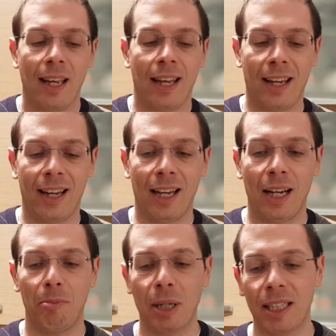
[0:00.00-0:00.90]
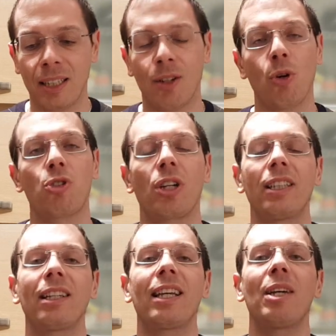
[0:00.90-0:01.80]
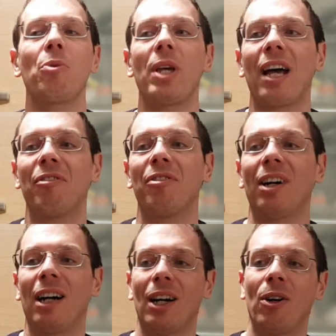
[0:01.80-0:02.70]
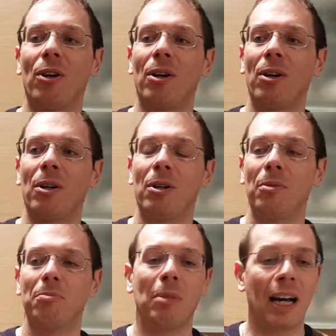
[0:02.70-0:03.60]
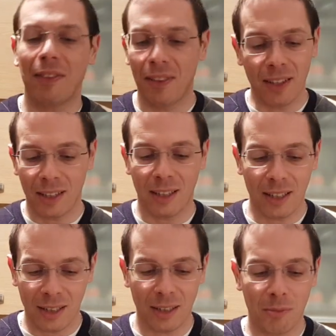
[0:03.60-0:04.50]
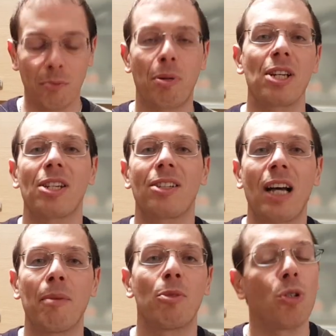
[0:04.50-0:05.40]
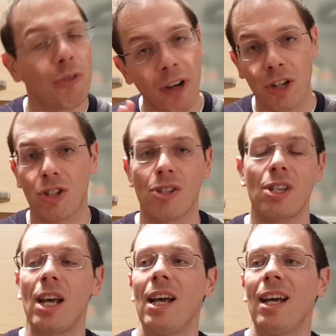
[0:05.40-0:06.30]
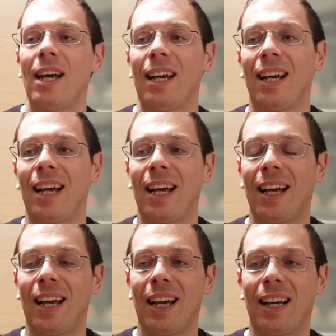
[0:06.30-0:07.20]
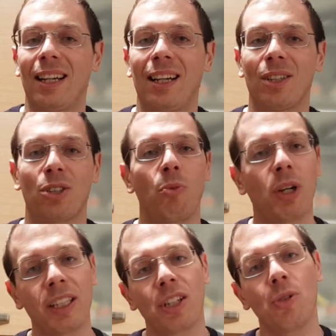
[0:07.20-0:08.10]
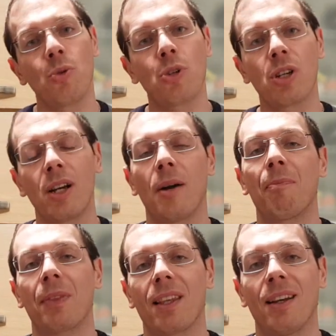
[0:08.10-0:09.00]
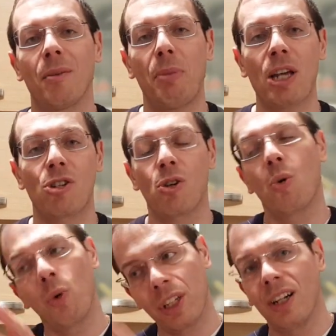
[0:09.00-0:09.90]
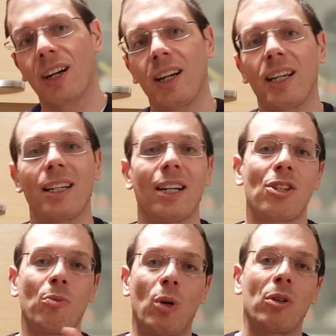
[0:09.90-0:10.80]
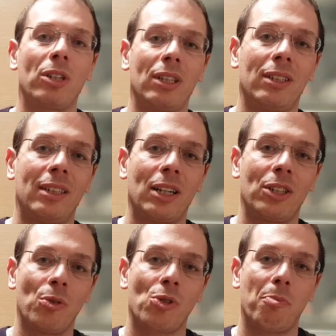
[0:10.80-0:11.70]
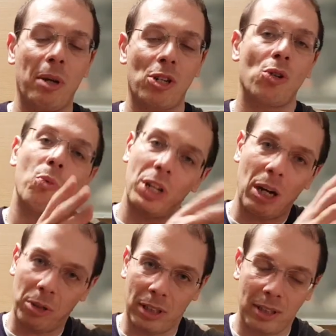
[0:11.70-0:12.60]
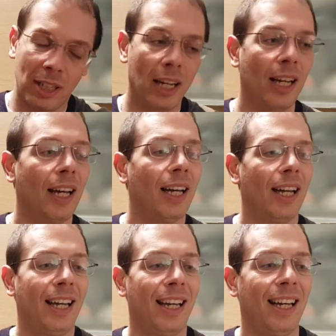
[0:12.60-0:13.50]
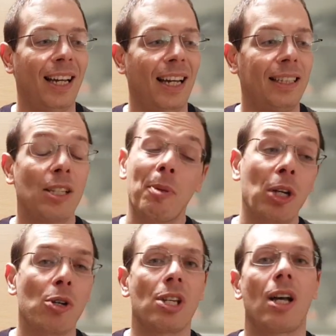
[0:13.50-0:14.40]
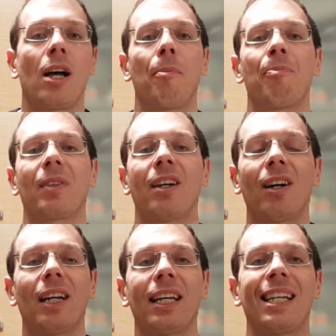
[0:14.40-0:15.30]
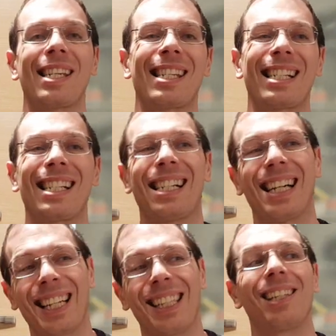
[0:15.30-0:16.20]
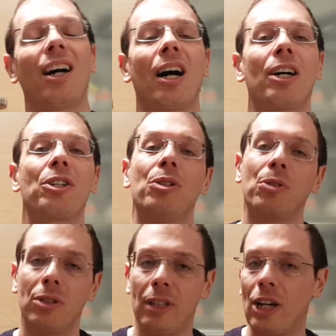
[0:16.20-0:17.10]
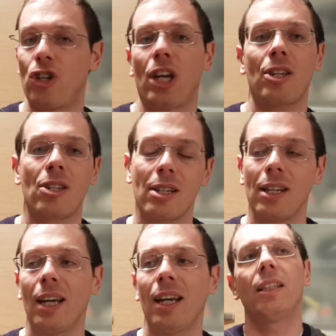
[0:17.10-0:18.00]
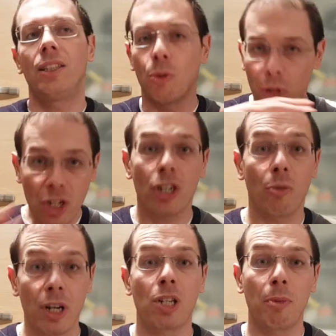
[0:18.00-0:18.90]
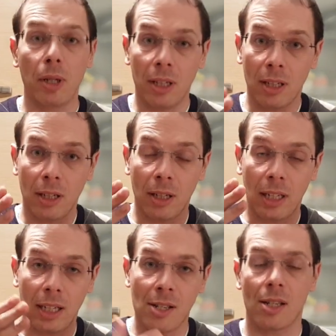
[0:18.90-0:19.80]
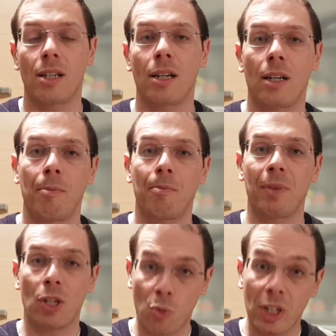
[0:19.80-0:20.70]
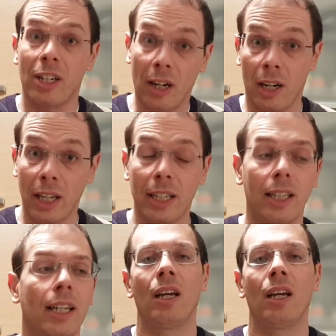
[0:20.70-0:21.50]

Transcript: But also in Italy we have at the present time two fashions. Someone that use pesto with garlic, and someone that use pesto without it. That's because garlic is a little hard to digest. The original recipe is with garlic.